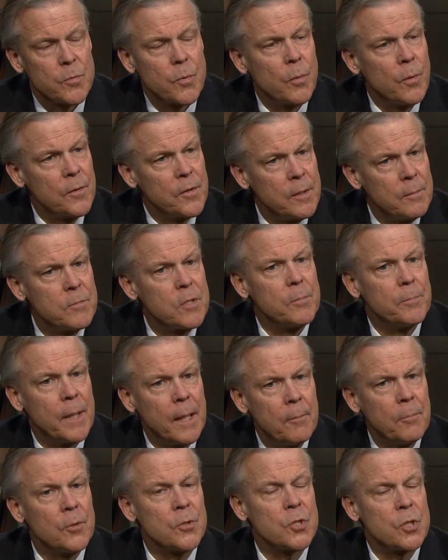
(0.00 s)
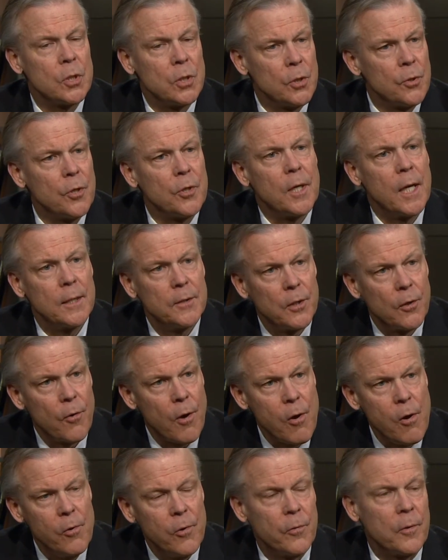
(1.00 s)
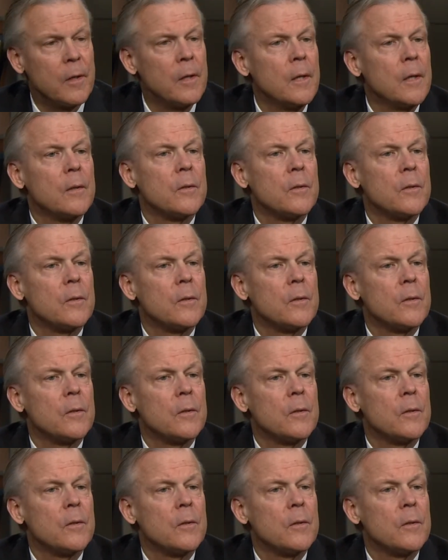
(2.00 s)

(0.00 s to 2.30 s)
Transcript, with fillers: We want them to be able to learn on their own,